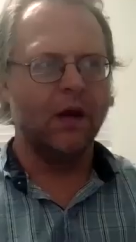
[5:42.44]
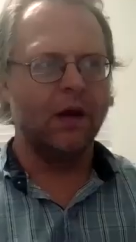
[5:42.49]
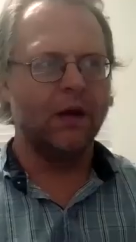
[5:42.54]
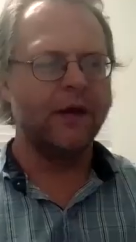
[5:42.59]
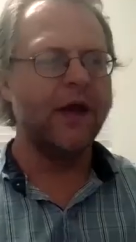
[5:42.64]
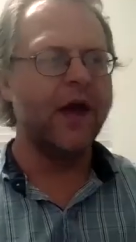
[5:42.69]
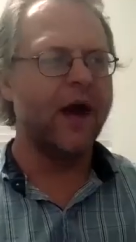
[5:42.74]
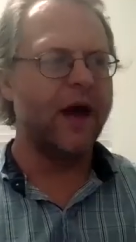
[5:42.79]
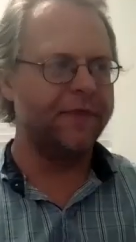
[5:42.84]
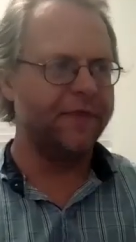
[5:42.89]

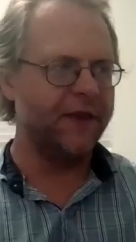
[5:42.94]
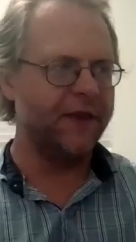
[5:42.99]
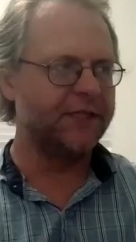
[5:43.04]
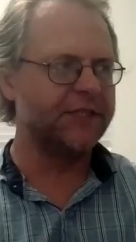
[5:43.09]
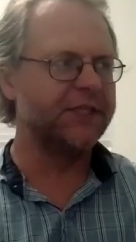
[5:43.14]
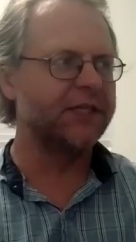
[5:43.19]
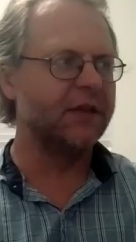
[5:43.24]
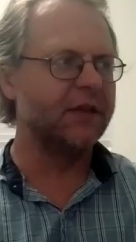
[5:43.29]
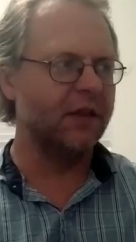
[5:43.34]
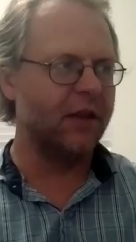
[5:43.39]
Yeah, I think
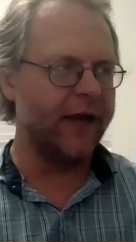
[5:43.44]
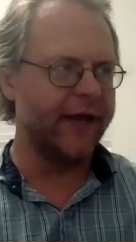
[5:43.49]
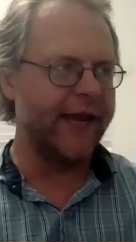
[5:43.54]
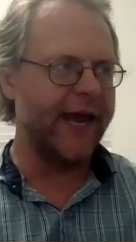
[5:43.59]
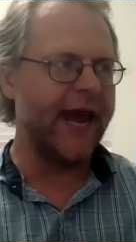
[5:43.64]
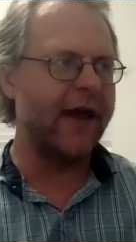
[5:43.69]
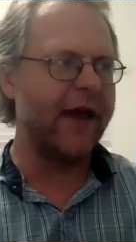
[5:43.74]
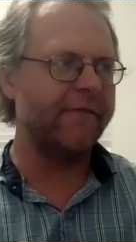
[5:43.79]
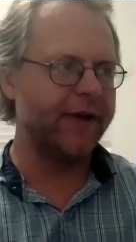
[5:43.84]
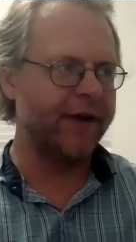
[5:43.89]
just like
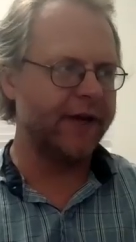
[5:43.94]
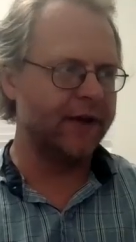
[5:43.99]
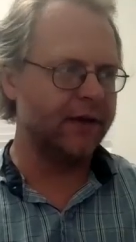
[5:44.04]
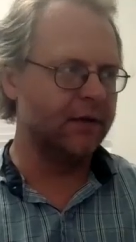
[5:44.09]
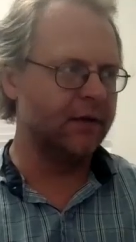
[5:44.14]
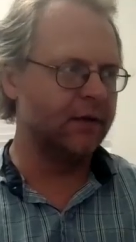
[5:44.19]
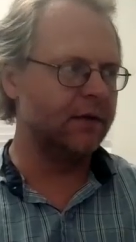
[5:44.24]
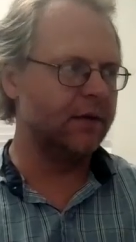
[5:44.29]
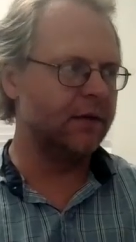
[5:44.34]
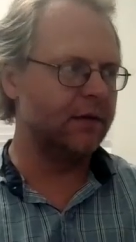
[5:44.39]
having